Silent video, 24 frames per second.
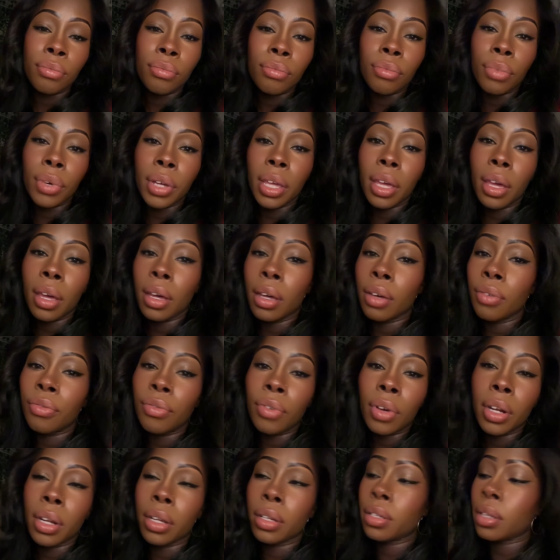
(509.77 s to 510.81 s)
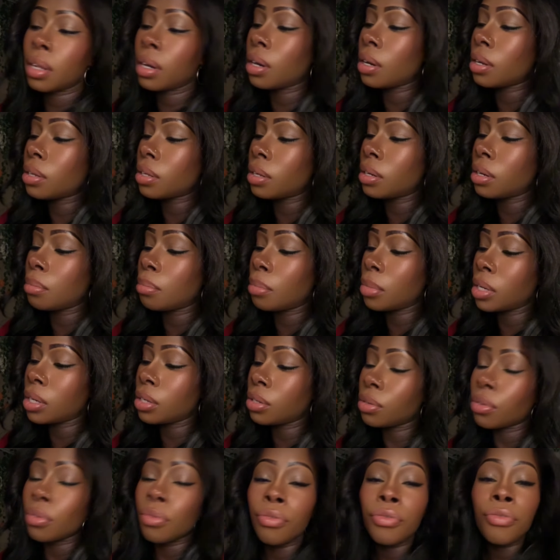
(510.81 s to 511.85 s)
We have Friday, Saturday, Sunday, Monday,
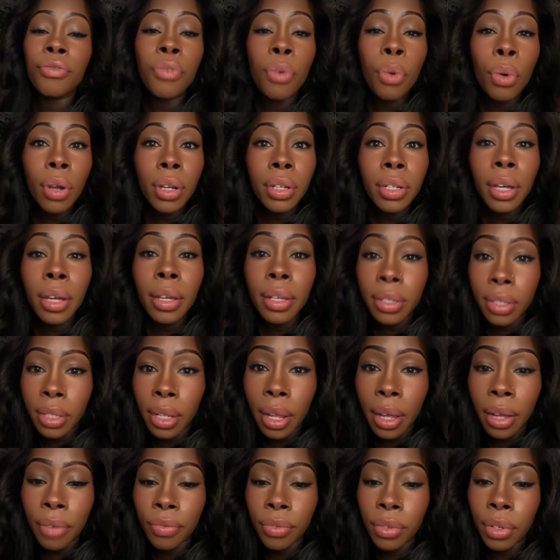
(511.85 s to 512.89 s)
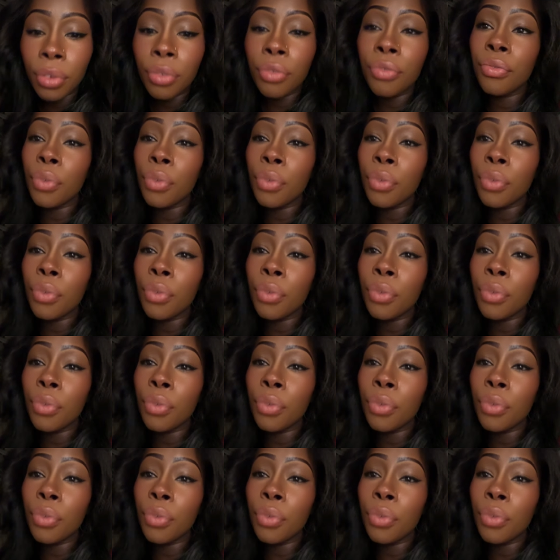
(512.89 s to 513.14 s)
4 days left.